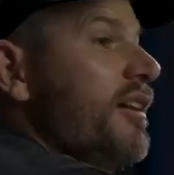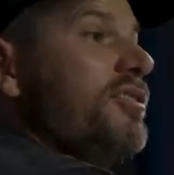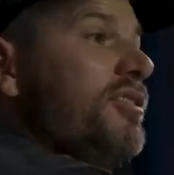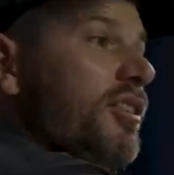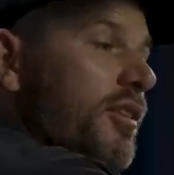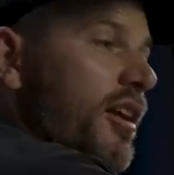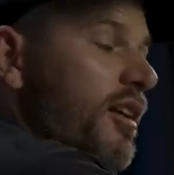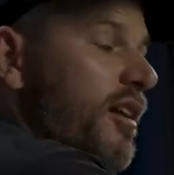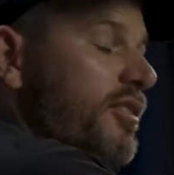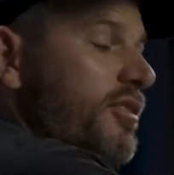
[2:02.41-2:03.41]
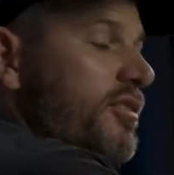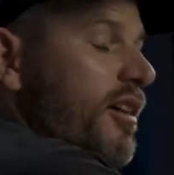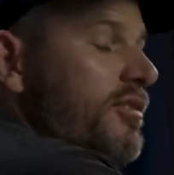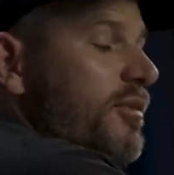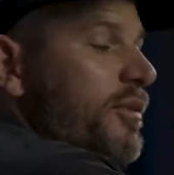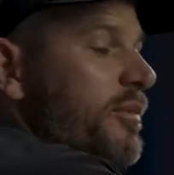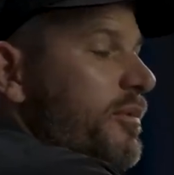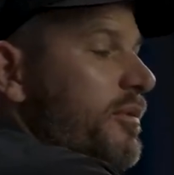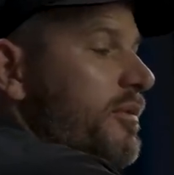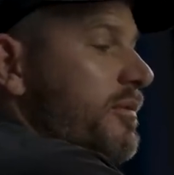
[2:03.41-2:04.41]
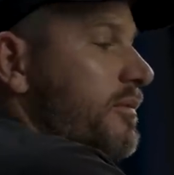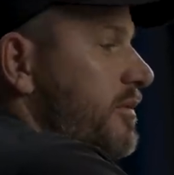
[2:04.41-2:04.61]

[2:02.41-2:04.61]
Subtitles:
It's still there. I just saw some people